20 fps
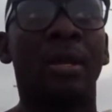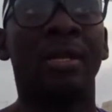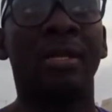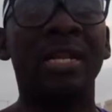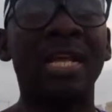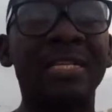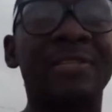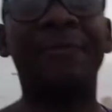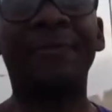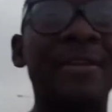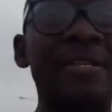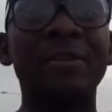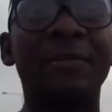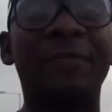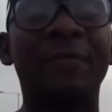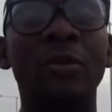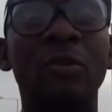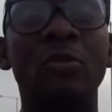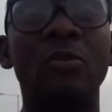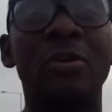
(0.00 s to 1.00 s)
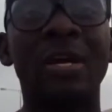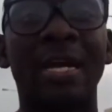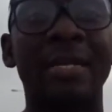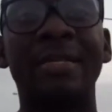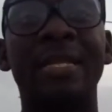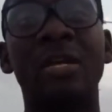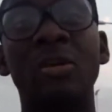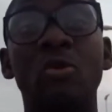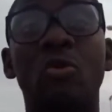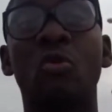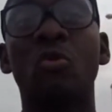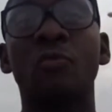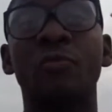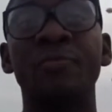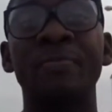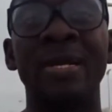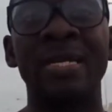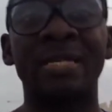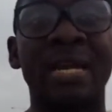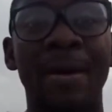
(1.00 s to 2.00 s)
Let's first of all look at the
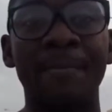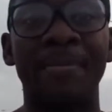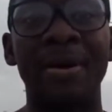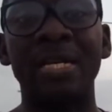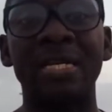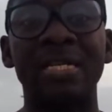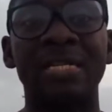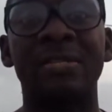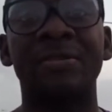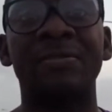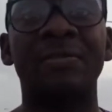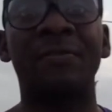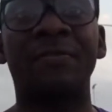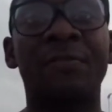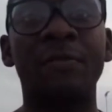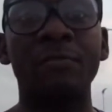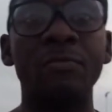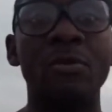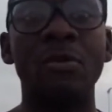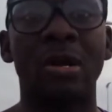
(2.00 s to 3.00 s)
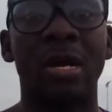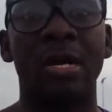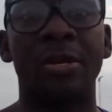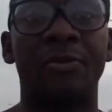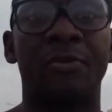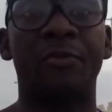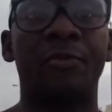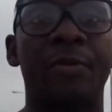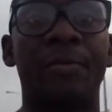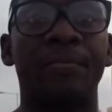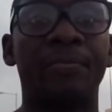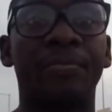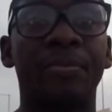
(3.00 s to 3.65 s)
recruitment companies from your country.